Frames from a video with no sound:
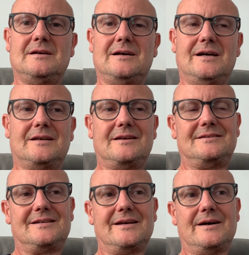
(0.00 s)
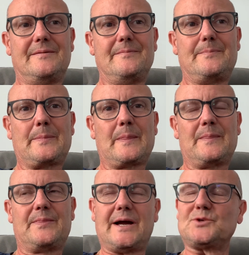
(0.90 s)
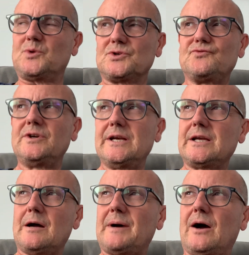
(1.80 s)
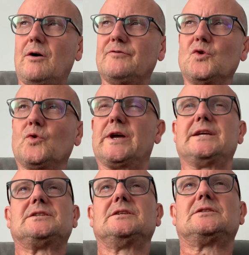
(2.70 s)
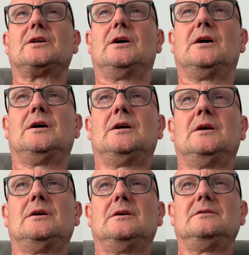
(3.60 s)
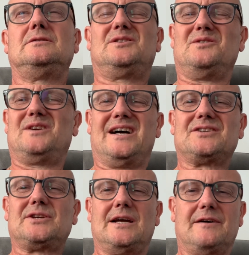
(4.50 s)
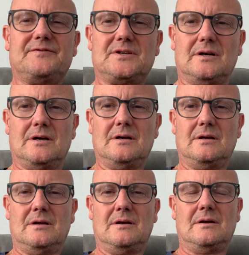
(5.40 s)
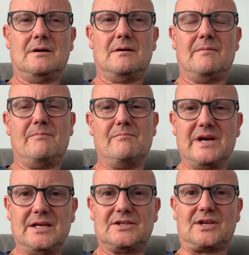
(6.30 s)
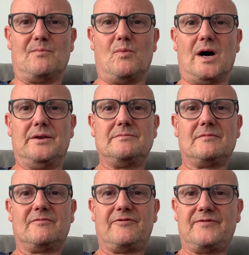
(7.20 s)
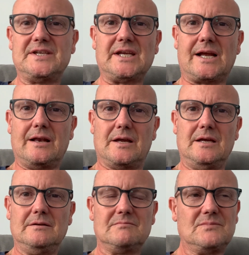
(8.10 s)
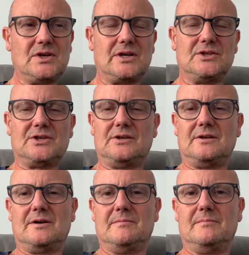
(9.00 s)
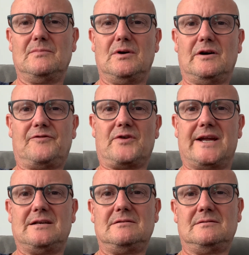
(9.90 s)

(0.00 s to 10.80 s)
And that's what's really come out of all this, is that you don't actually have to meet someone physically to consider them a friend.